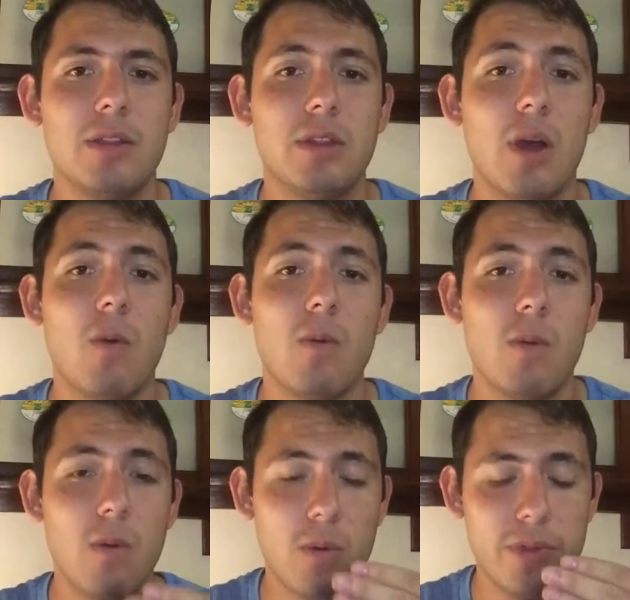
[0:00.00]
the
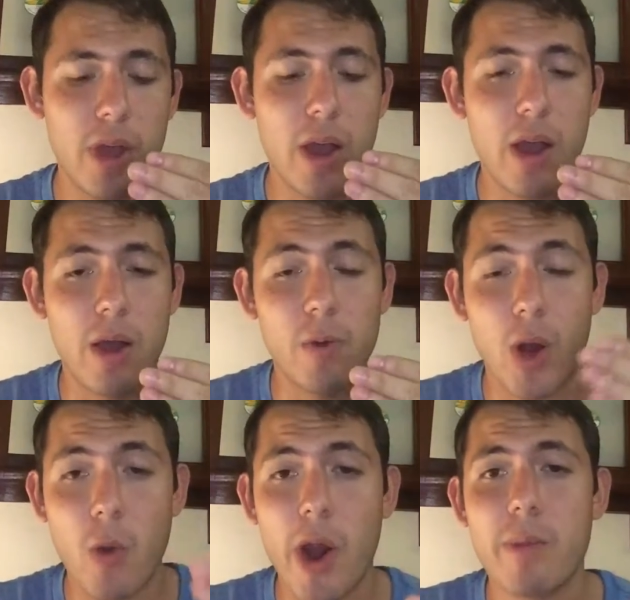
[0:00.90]
the
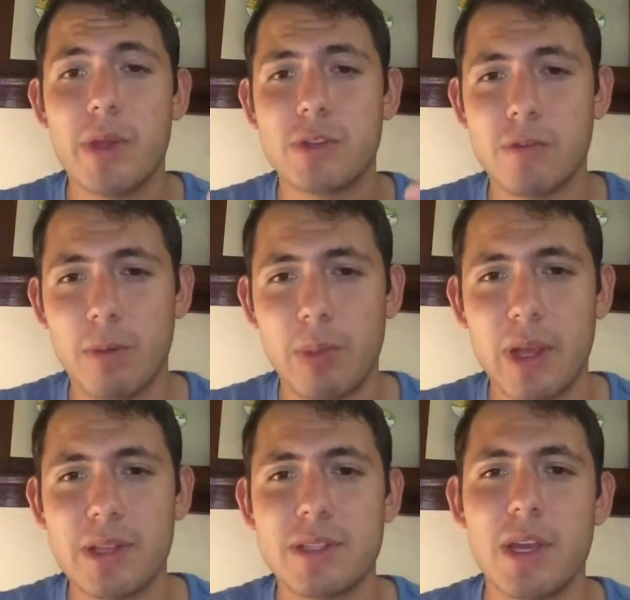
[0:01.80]
requirements of the
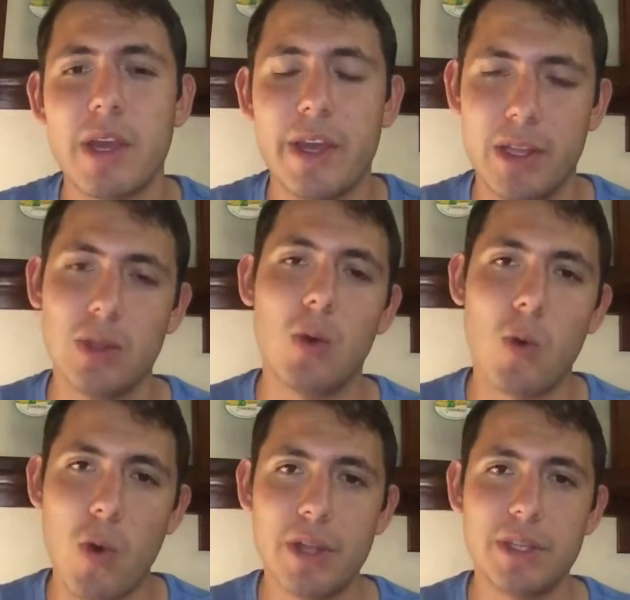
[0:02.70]
plants in low
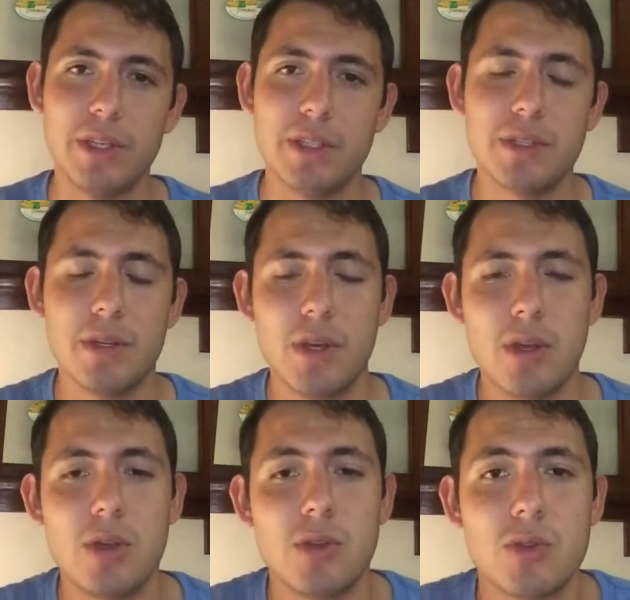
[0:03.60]
quantities.
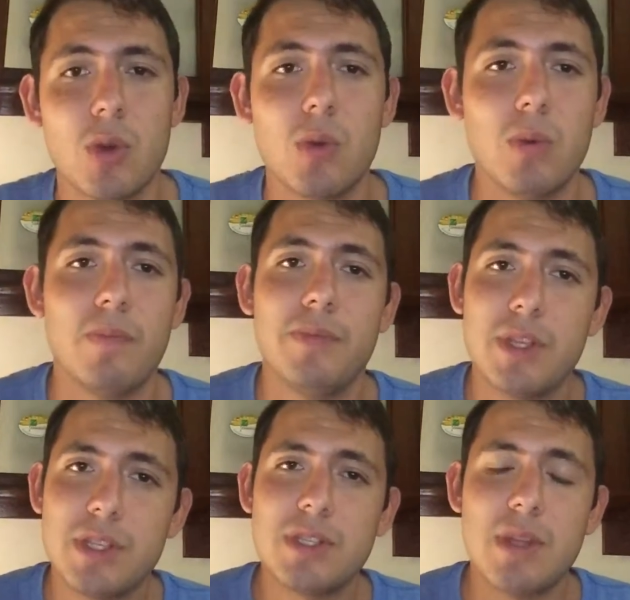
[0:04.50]
So
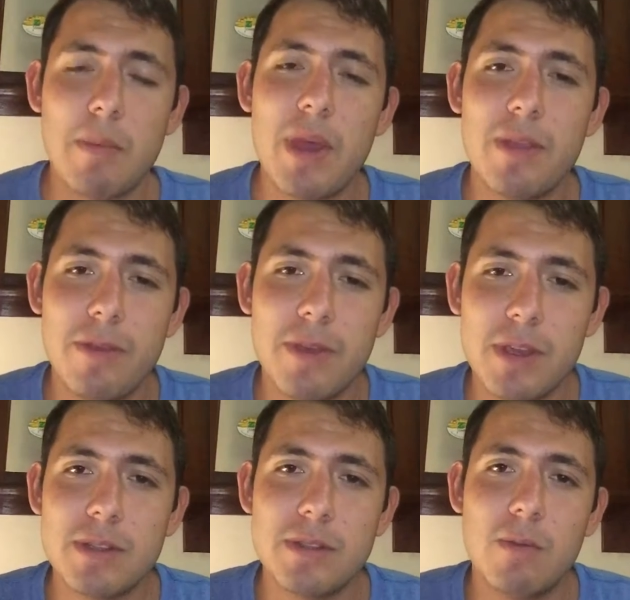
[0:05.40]
this is the main
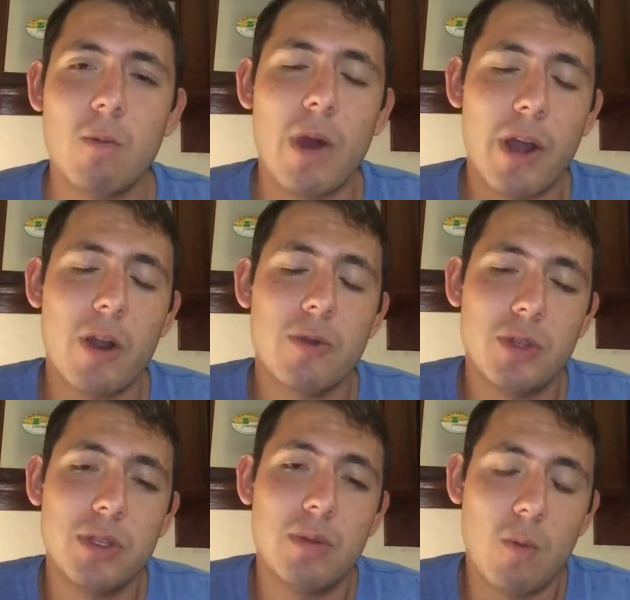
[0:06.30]
things
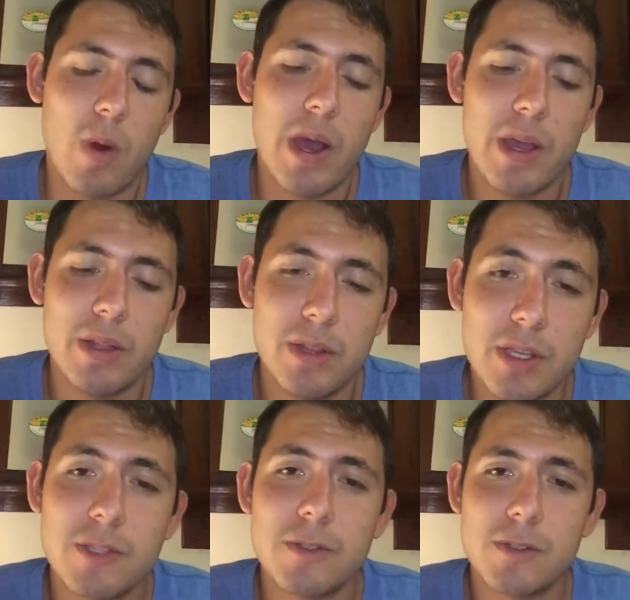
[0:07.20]
why
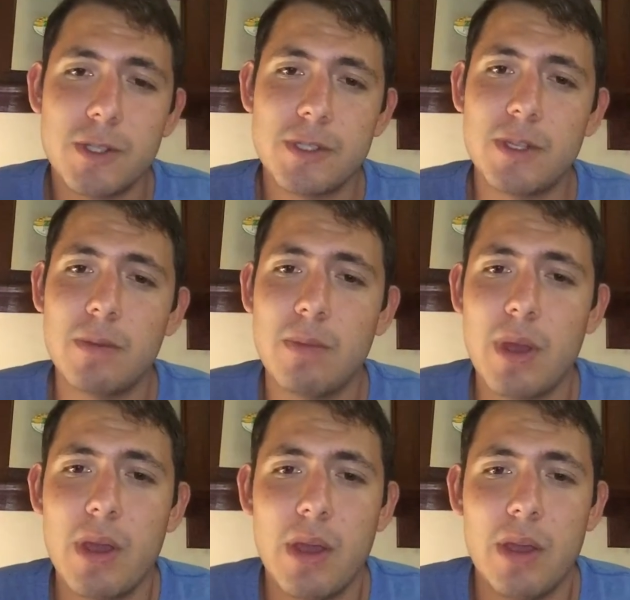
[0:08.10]
this system
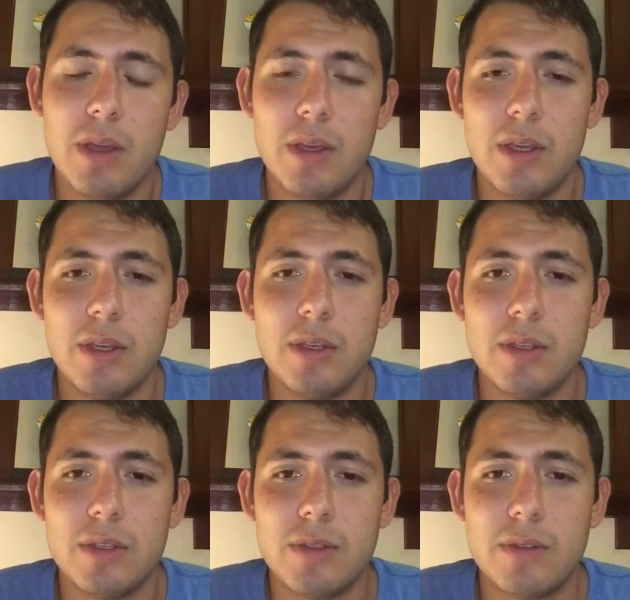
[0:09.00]

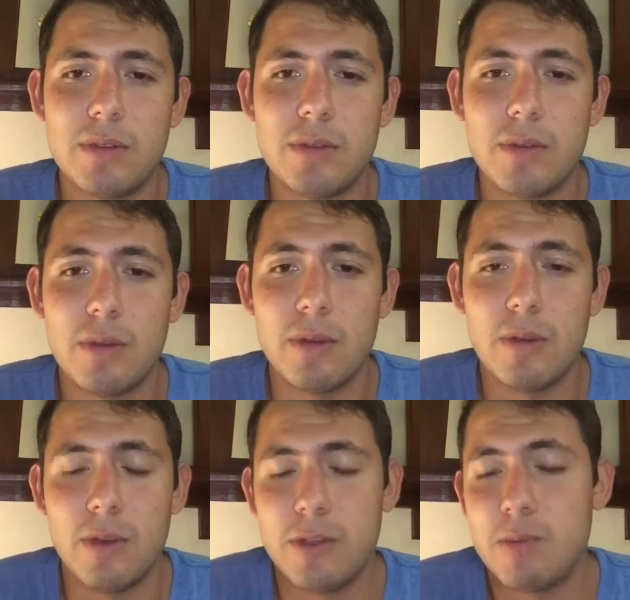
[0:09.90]
is
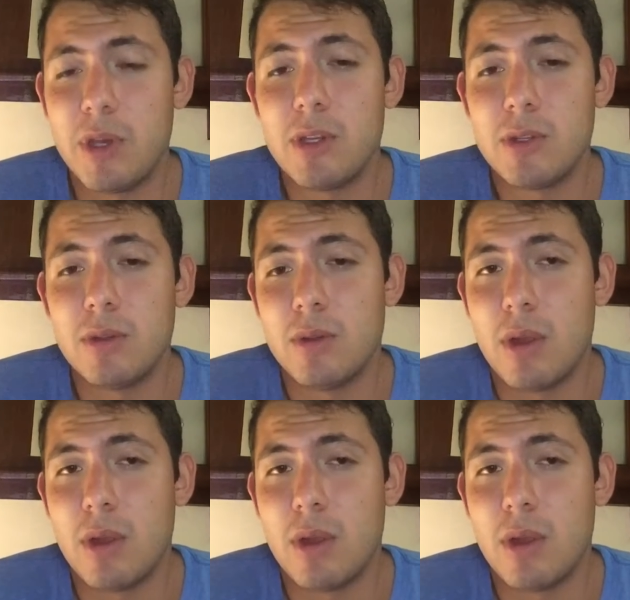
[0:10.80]
being